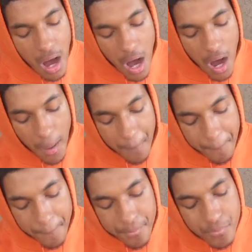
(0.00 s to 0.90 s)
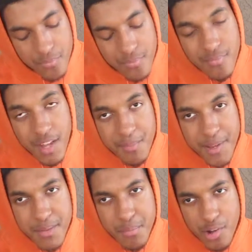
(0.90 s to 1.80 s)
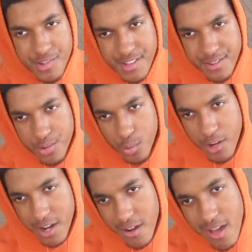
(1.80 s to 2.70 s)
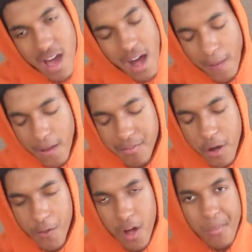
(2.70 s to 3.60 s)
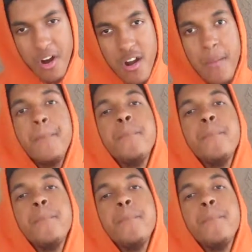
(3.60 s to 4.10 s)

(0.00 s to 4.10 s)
Um, it's been your boy Jesten Sawyer. Love y'all with all my heart.